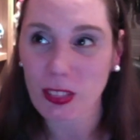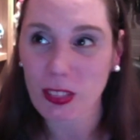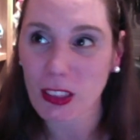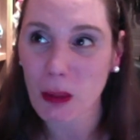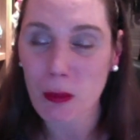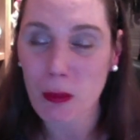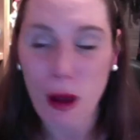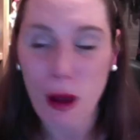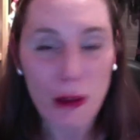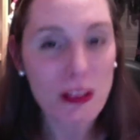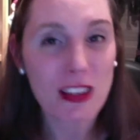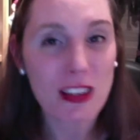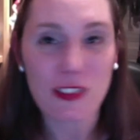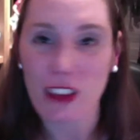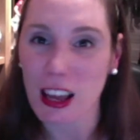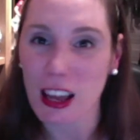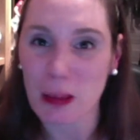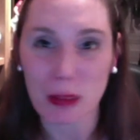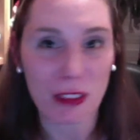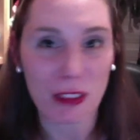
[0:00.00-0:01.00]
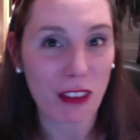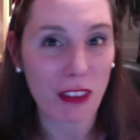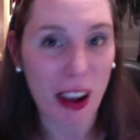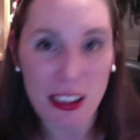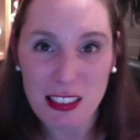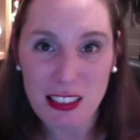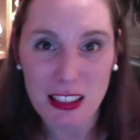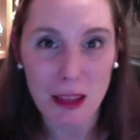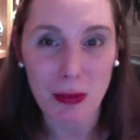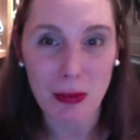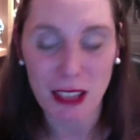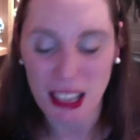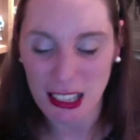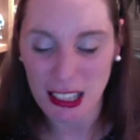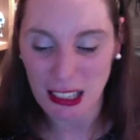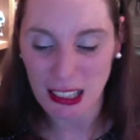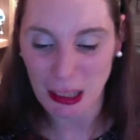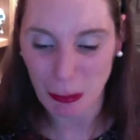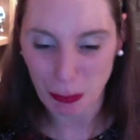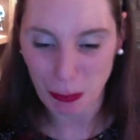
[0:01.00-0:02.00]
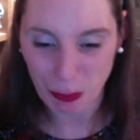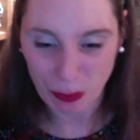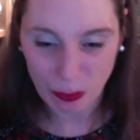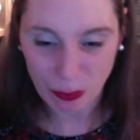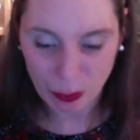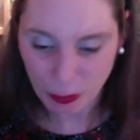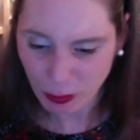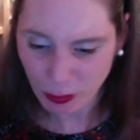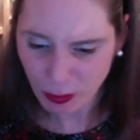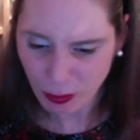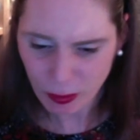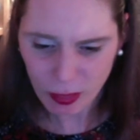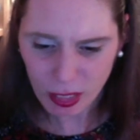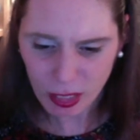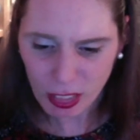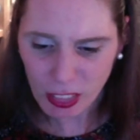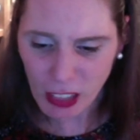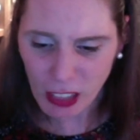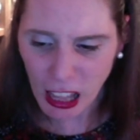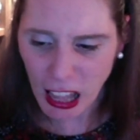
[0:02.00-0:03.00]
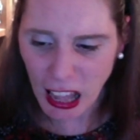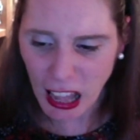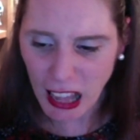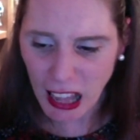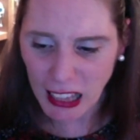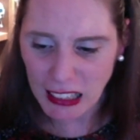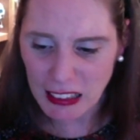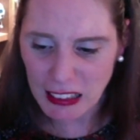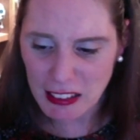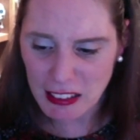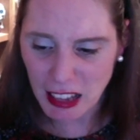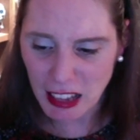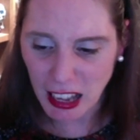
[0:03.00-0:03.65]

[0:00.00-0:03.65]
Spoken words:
motivate me right at the beginning. And